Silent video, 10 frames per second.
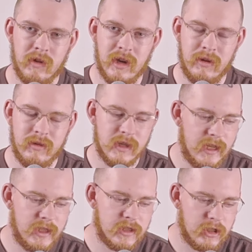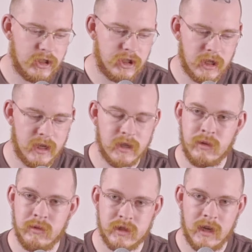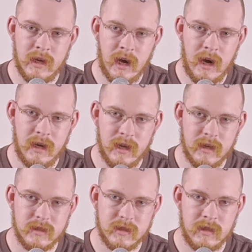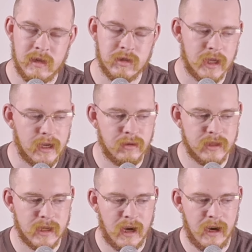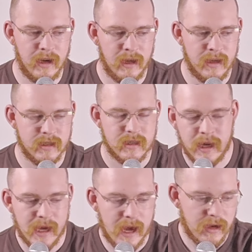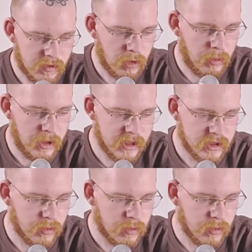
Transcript: node is shadows and highlights. Now, shadows and highlights, again, are all personal